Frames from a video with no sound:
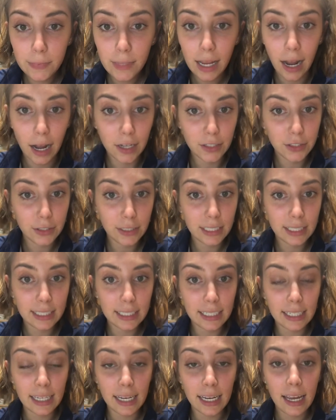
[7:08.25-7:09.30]
As you can
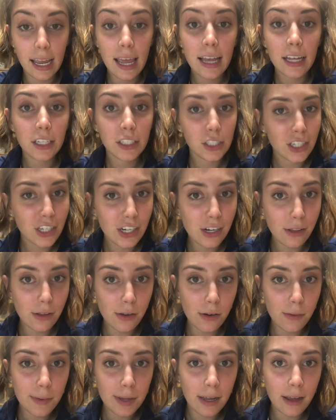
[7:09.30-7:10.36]
see, they turn a
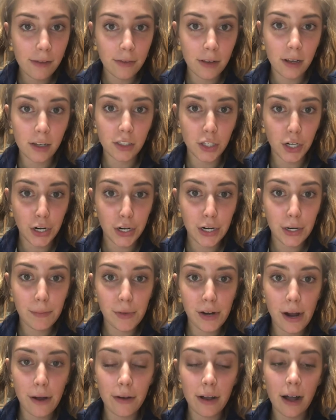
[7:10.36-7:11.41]
little bit of a darker
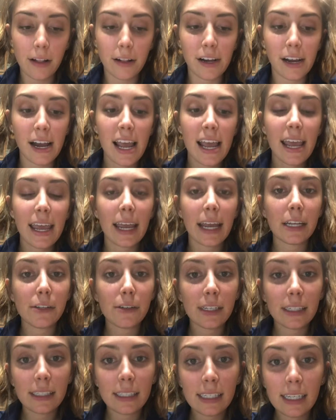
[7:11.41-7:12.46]
brown color, and you
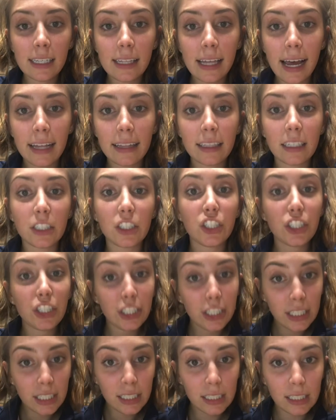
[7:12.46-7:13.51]
can see that the
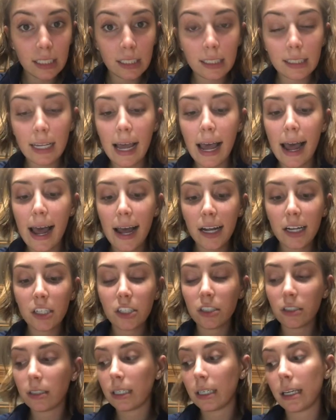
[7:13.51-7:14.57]
cheese
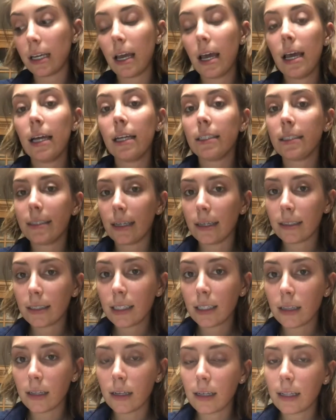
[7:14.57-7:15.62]
actually
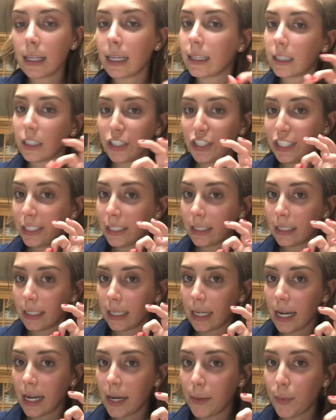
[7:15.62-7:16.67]
doesn't look like the cheese stick
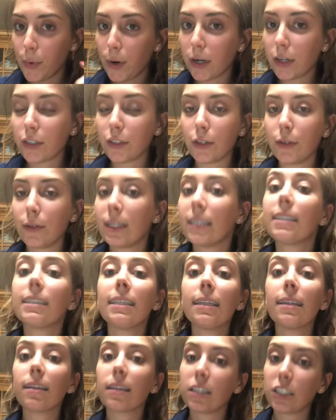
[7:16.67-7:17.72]
anymore. So you can see
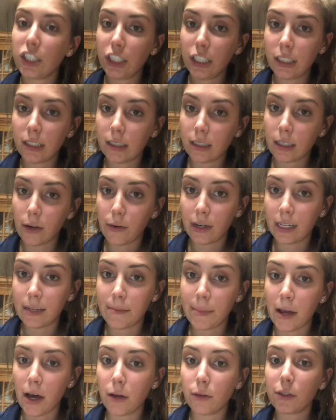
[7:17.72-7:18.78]
that the cheese is going to
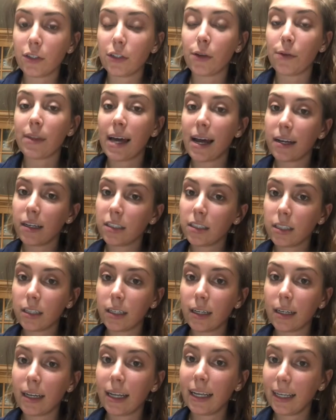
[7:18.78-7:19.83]
melt. So that is a
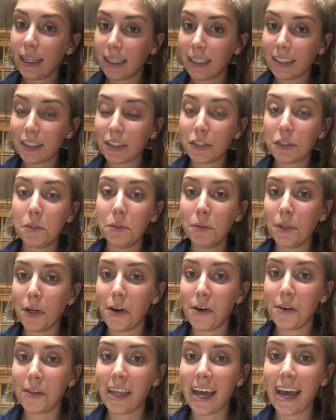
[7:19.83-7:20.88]
good hint to
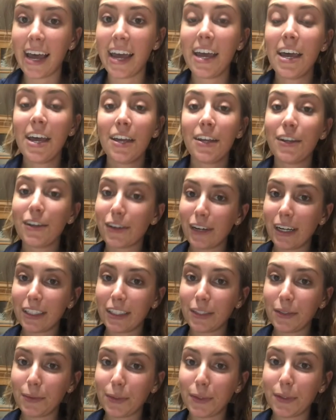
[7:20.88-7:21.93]
know that your
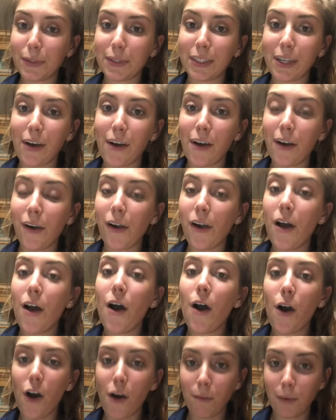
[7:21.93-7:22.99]
crescent rolls are
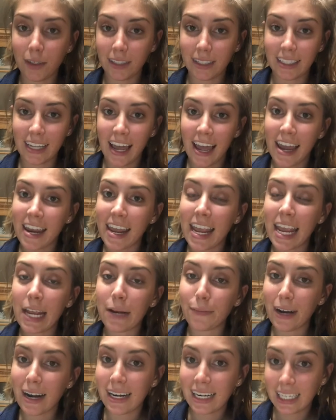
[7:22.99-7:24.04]
almost done and
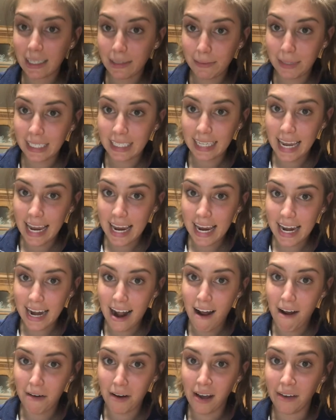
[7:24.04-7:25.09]
ready to be taken
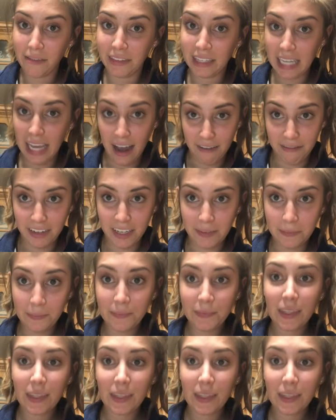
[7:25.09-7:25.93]
out of the oven.